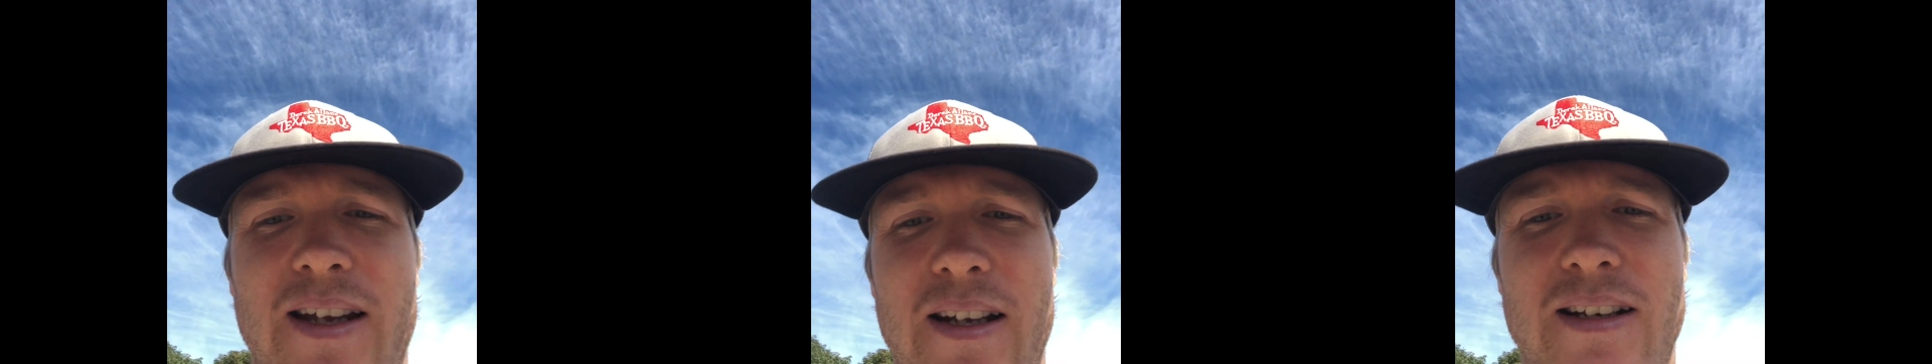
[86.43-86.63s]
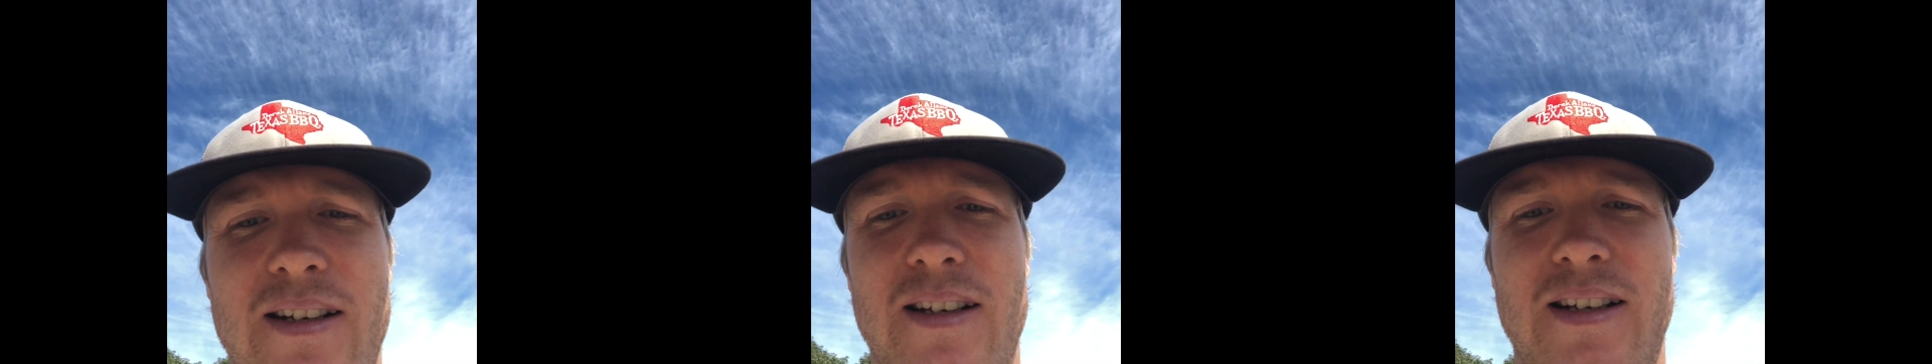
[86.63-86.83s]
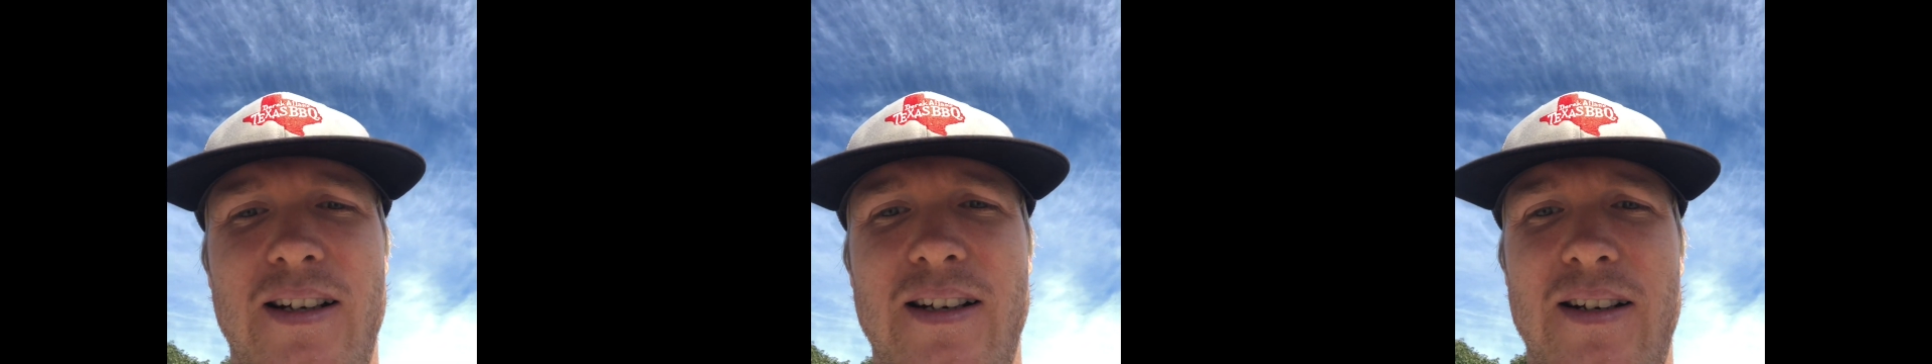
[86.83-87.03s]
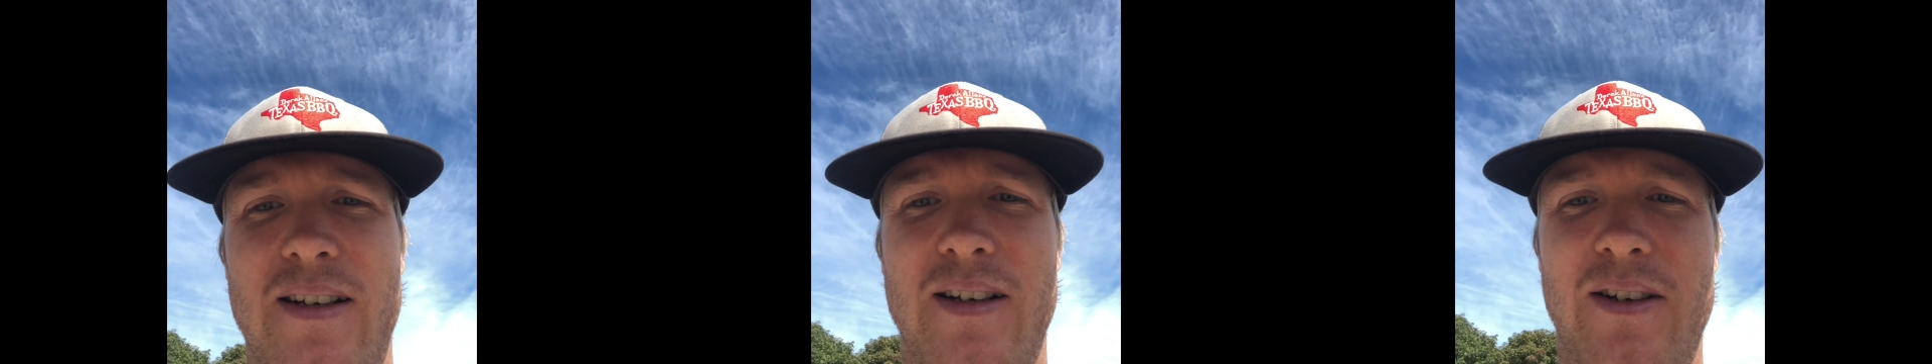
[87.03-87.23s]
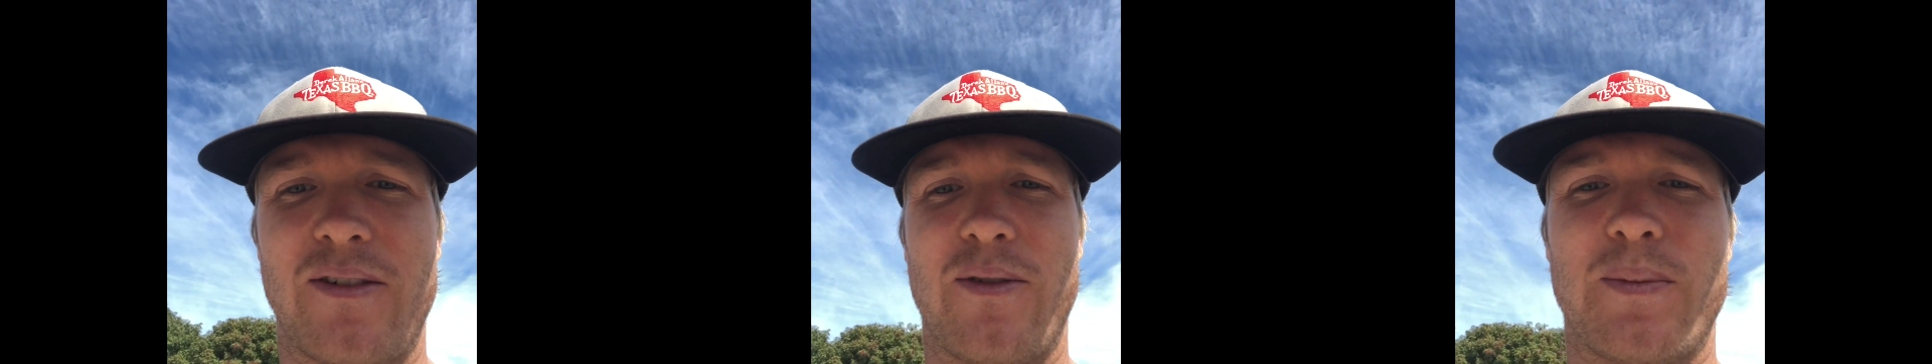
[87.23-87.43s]
that done.
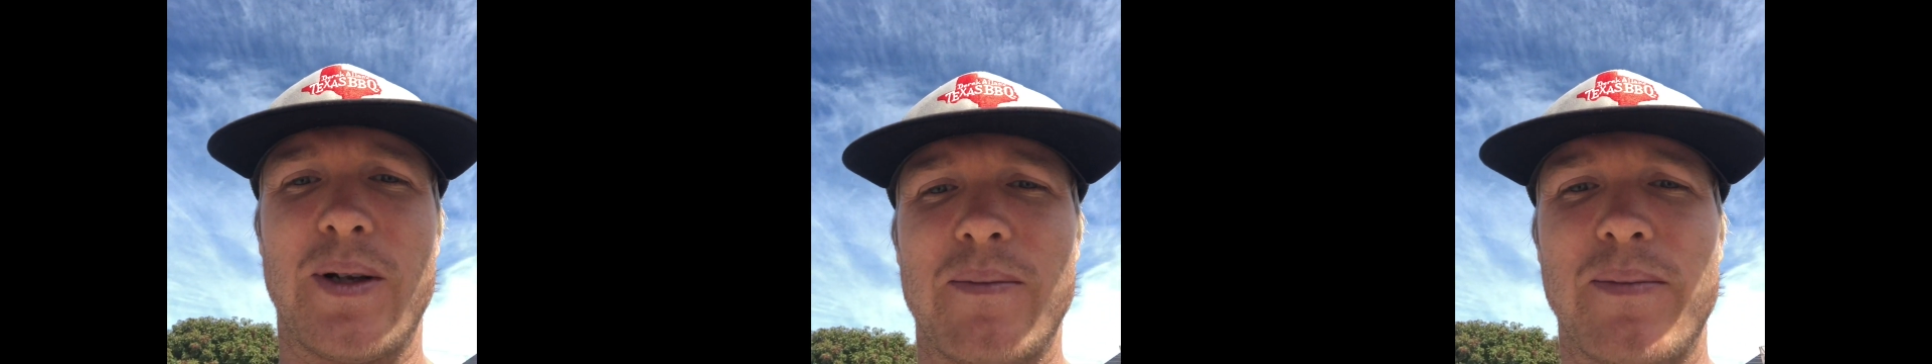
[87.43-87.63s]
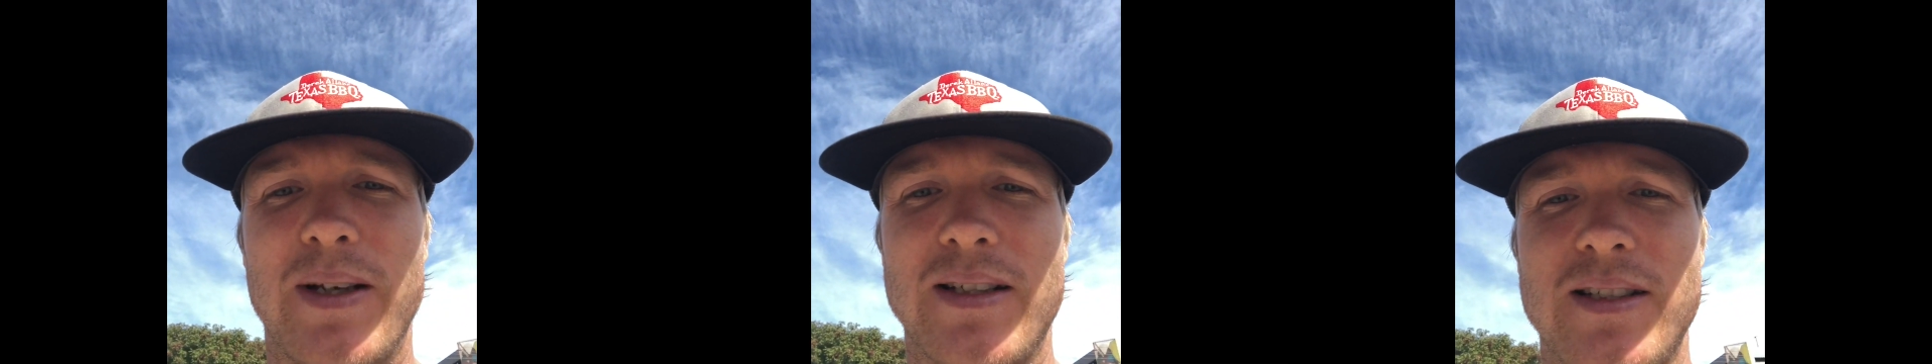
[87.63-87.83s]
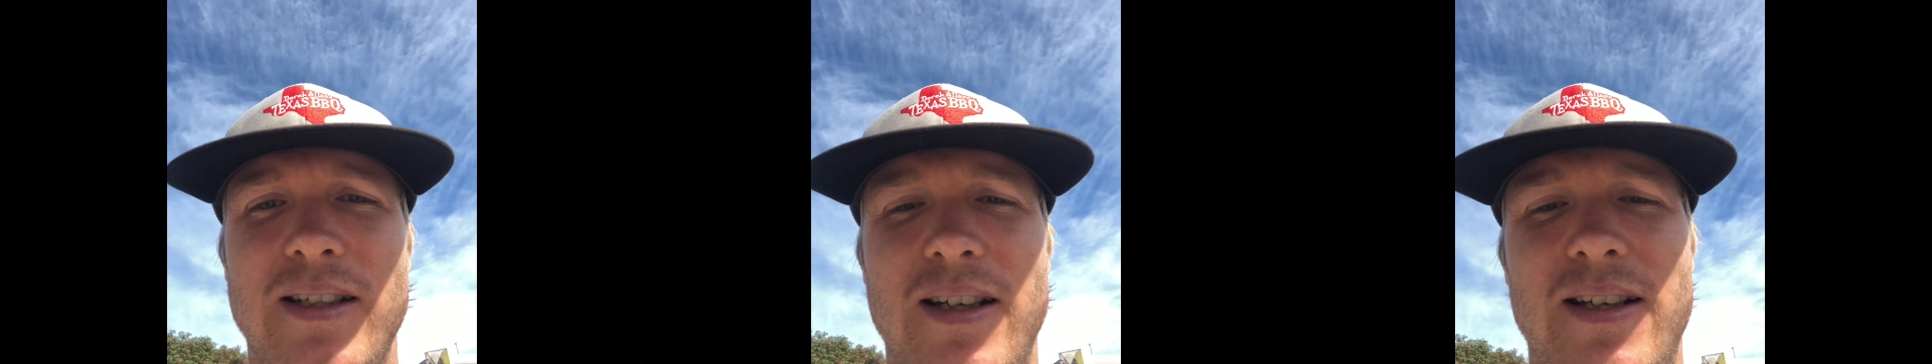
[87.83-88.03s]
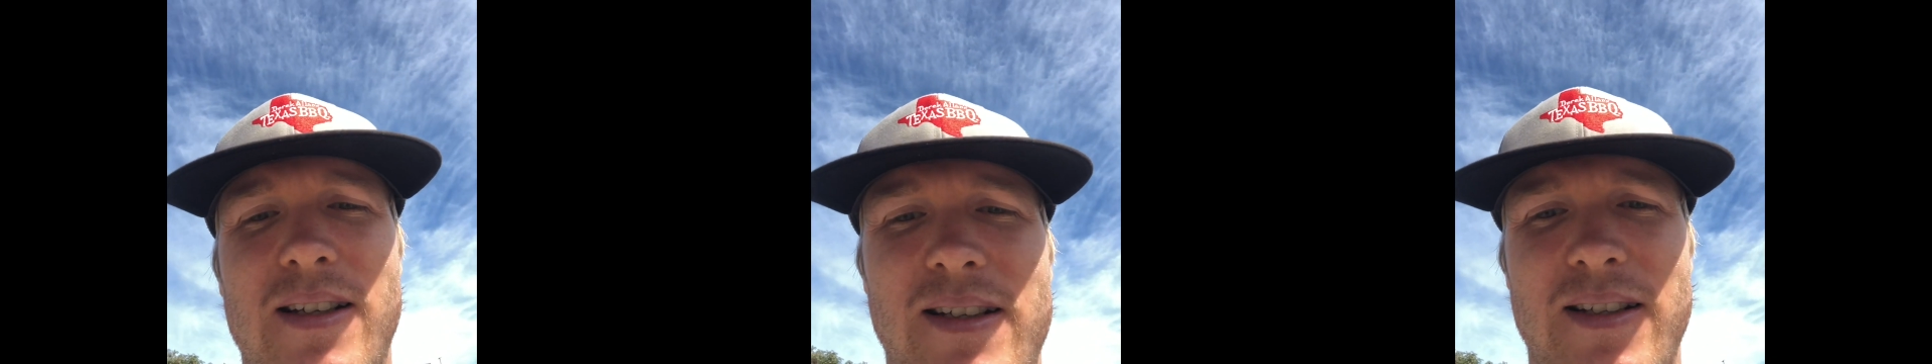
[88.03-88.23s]
We've been busy.